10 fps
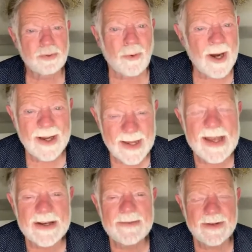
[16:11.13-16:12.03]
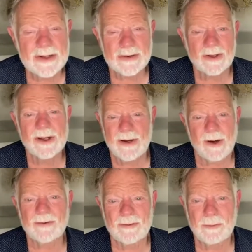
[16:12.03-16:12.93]
praying individually in
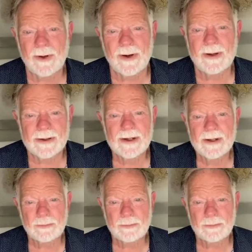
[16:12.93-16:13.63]
our spirit,